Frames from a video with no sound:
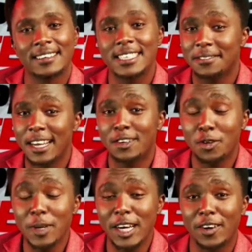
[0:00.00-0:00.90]
TV at
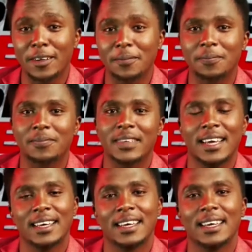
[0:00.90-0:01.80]
2 million.
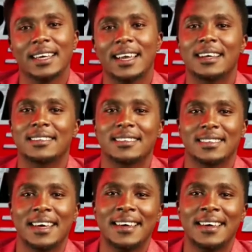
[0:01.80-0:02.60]
Yes.